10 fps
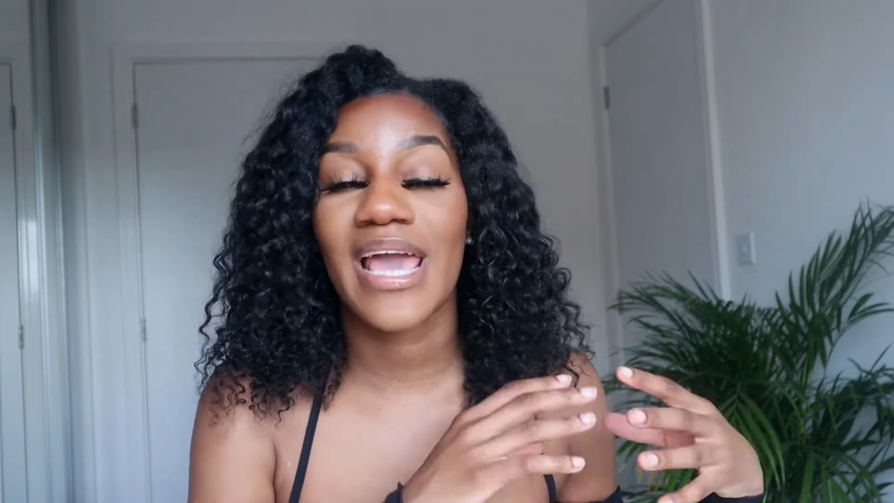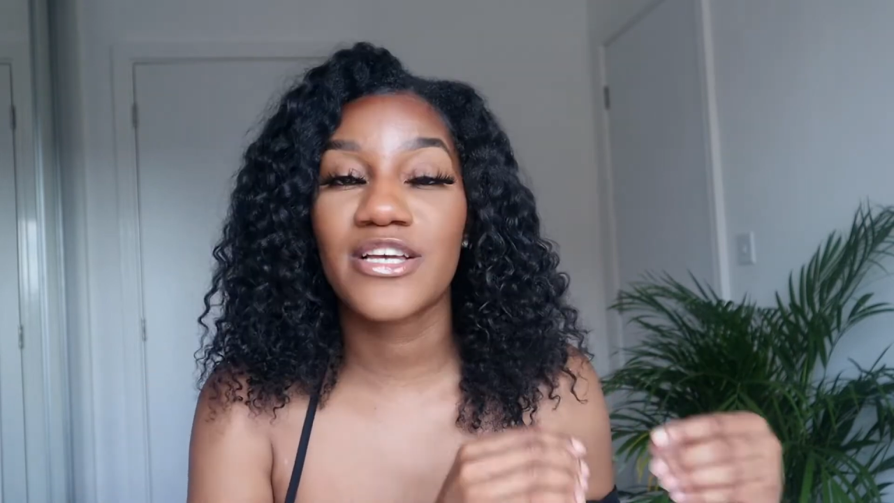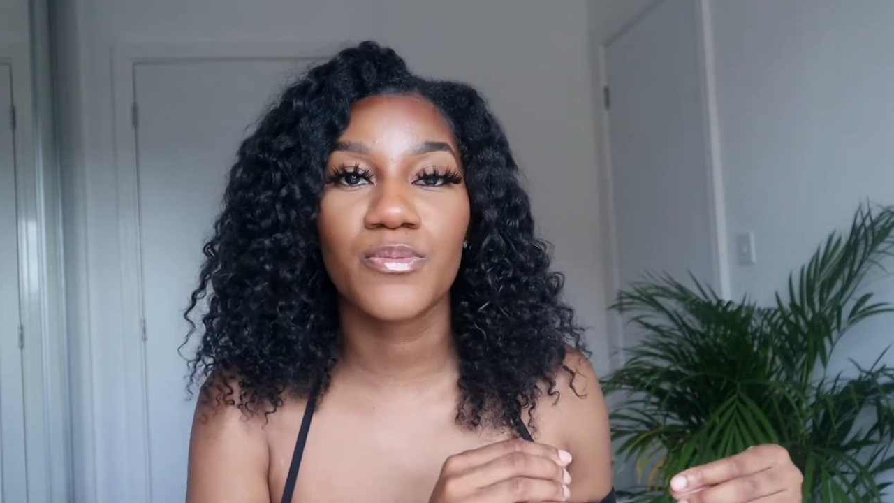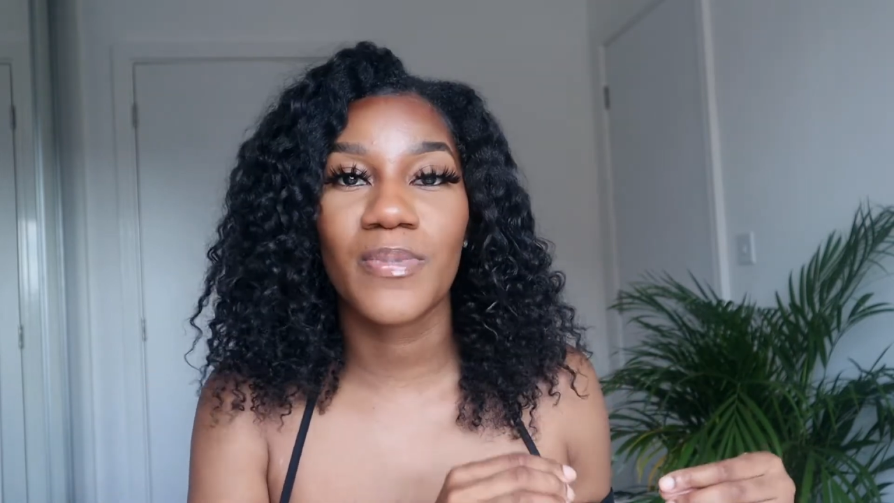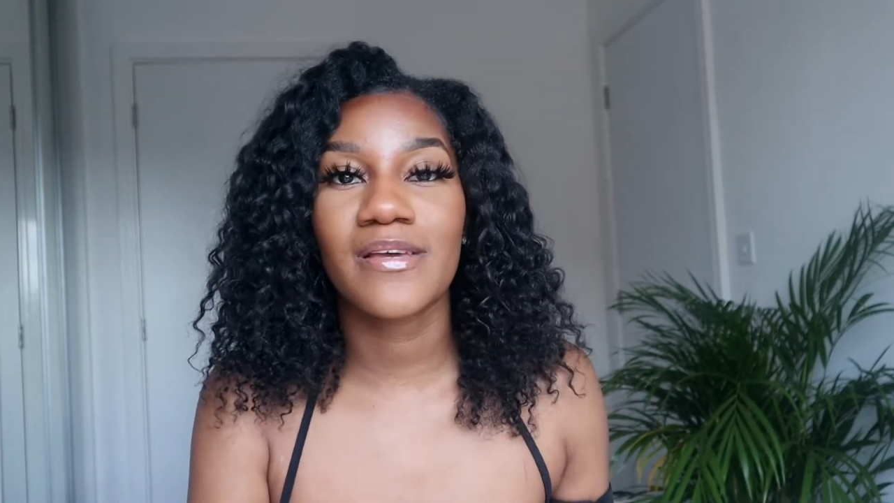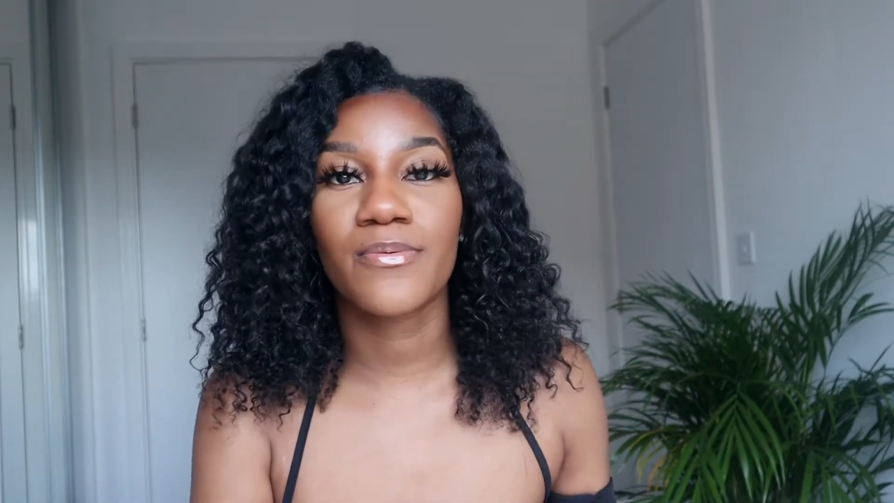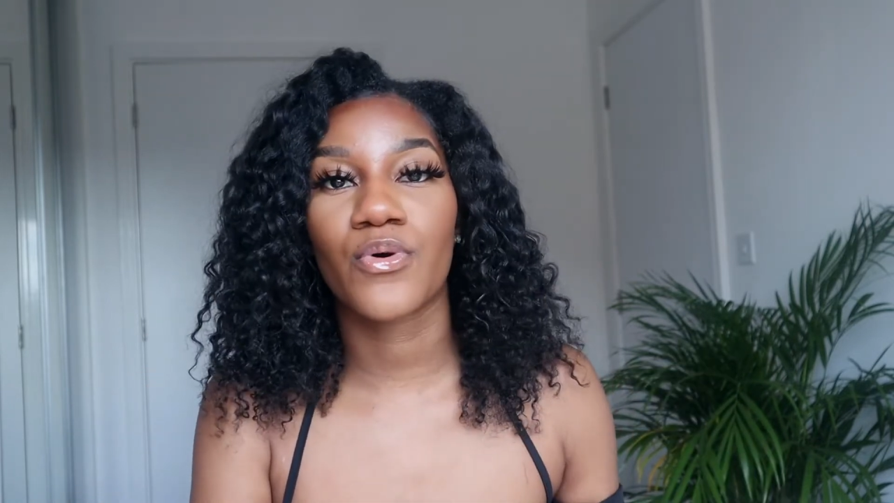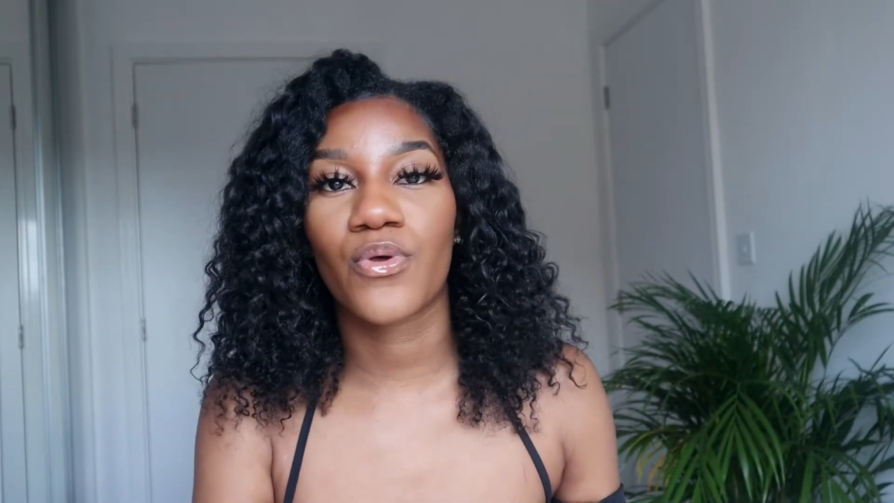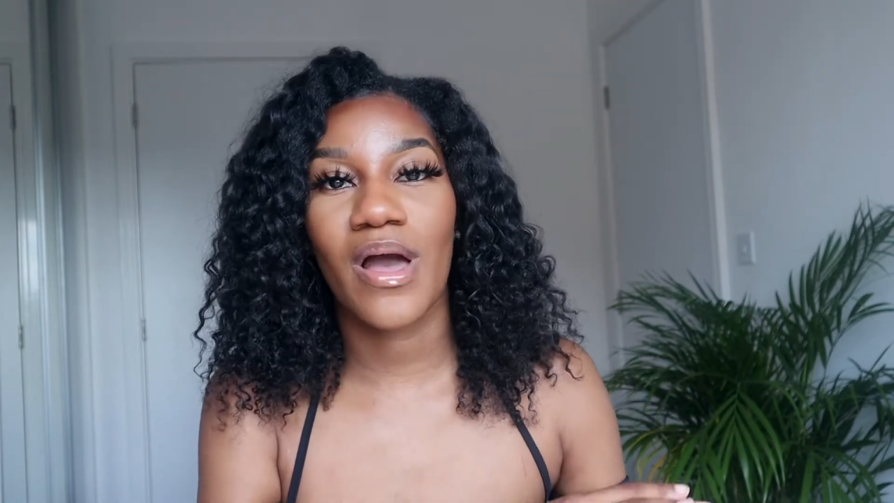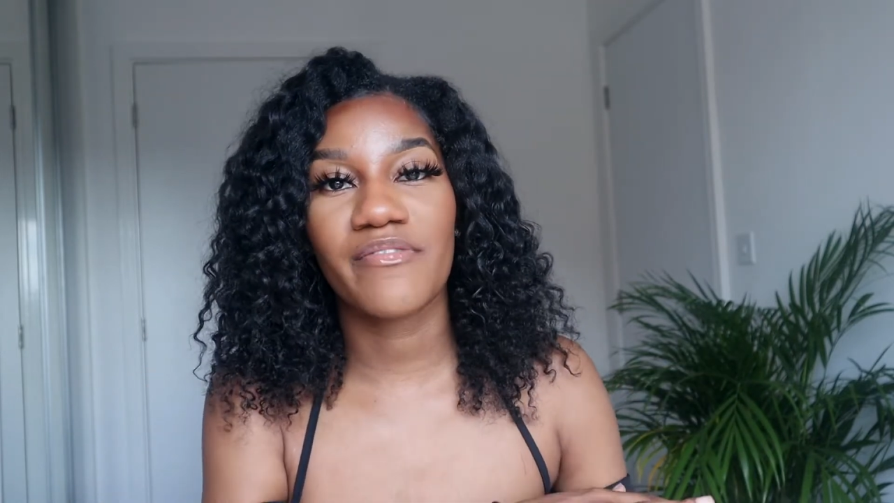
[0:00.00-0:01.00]
Asian
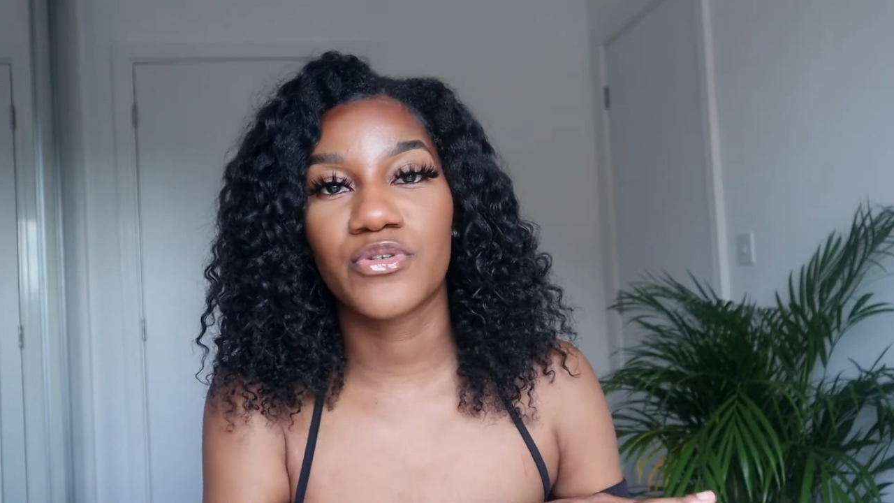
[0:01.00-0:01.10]
people who have